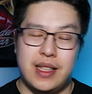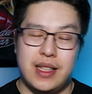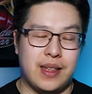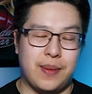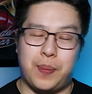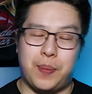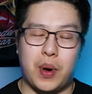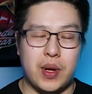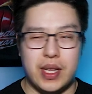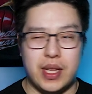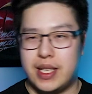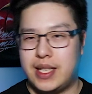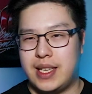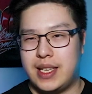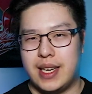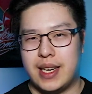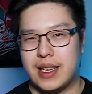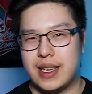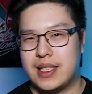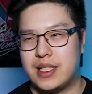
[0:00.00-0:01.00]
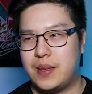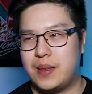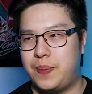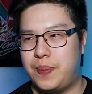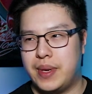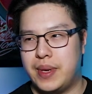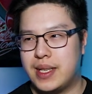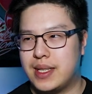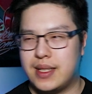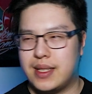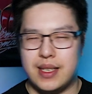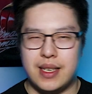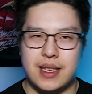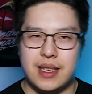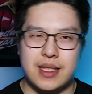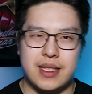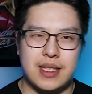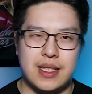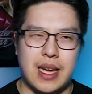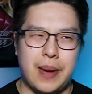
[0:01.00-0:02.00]
the politics,
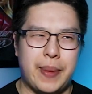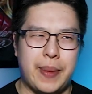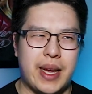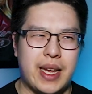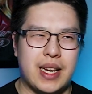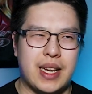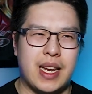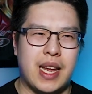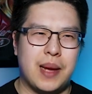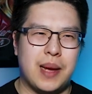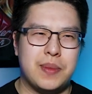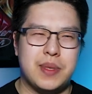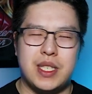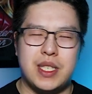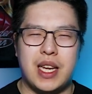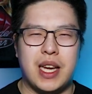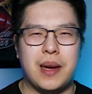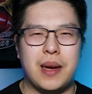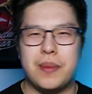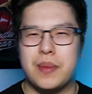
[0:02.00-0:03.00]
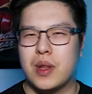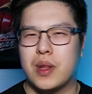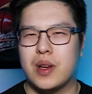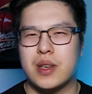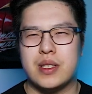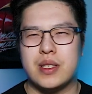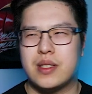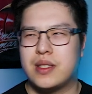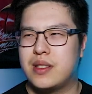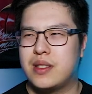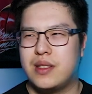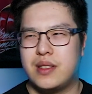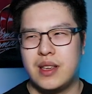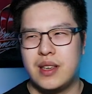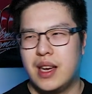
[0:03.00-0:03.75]
business, I mean, M G M lost